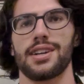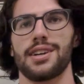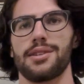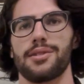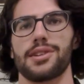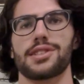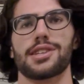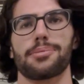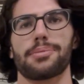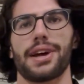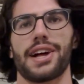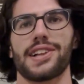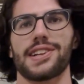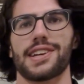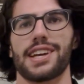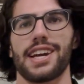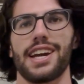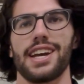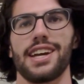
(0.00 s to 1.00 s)
What's up, Cal
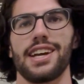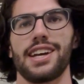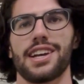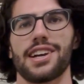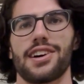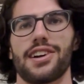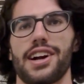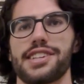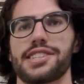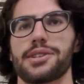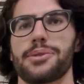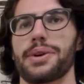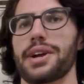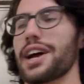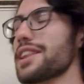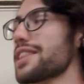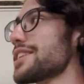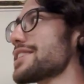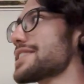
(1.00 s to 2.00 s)
Gang? All right, so we
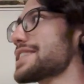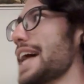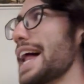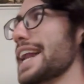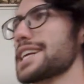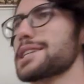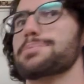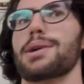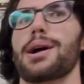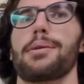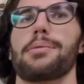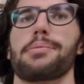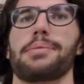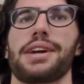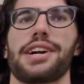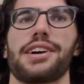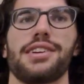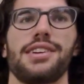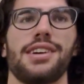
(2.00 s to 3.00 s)
got the statics problem
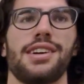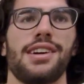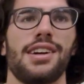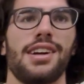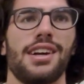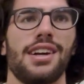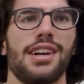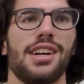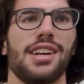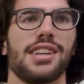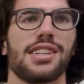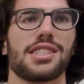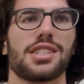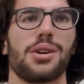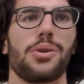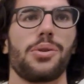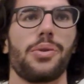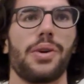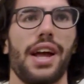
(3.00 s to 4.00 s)
here.
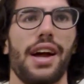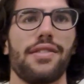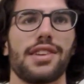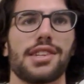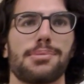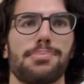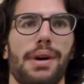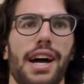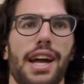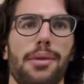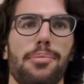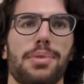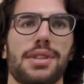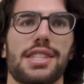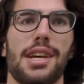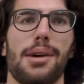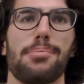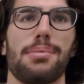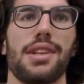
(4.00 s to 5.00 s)
So we have this pipe
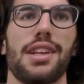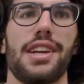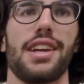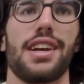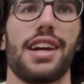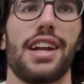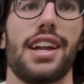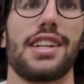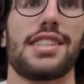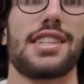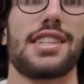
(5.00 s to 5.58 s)
assembly, and it